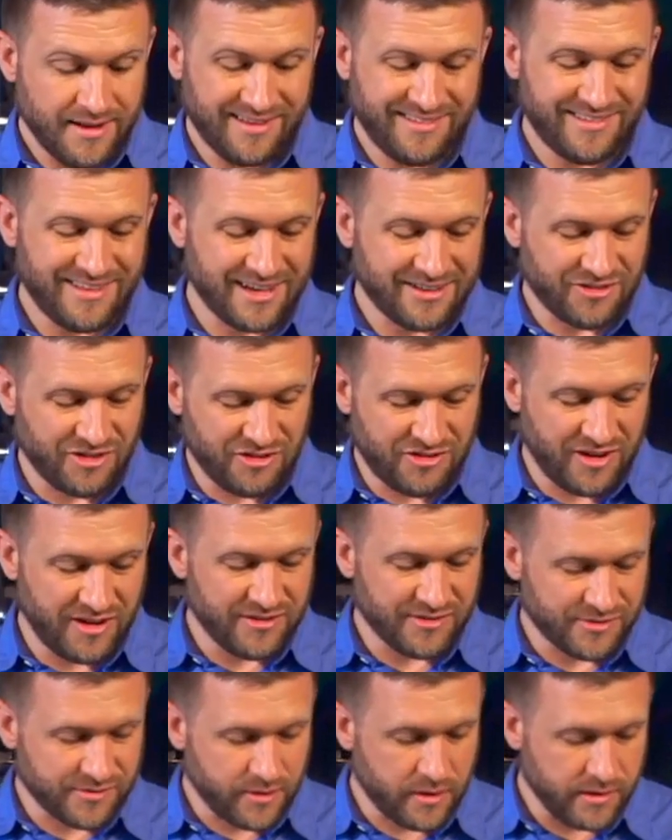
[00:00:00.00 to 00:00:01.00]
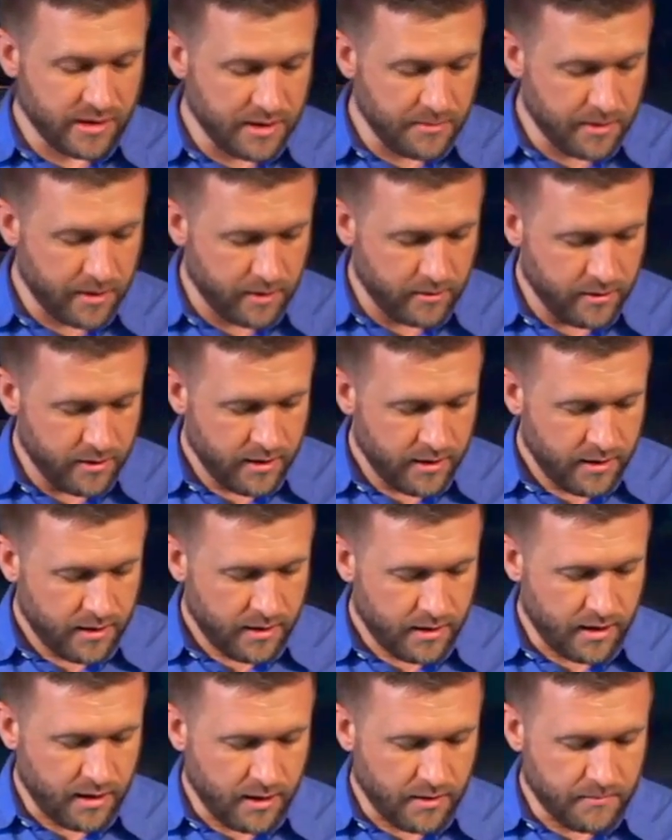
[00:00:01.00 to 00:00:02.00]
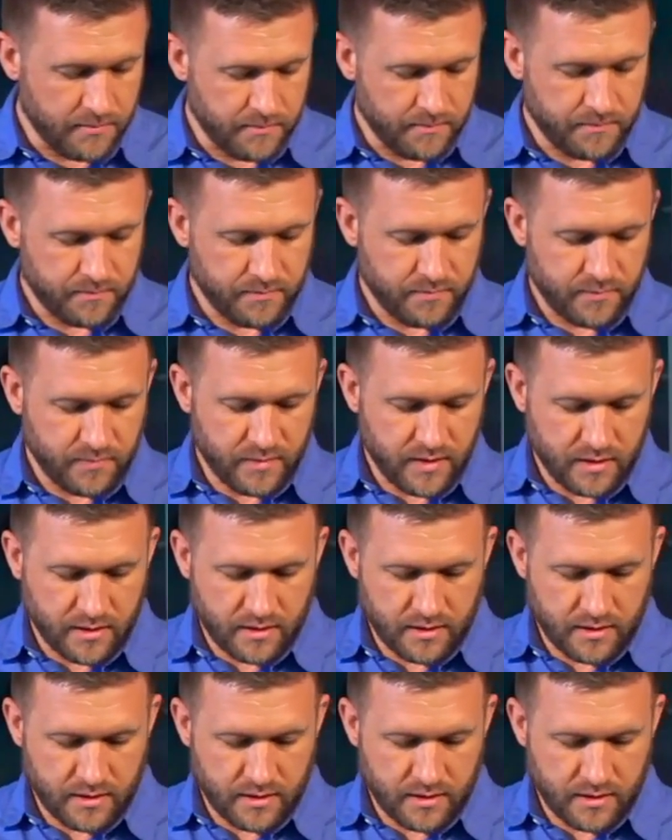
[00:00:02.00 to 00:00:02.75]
is actually Jesus talking about um,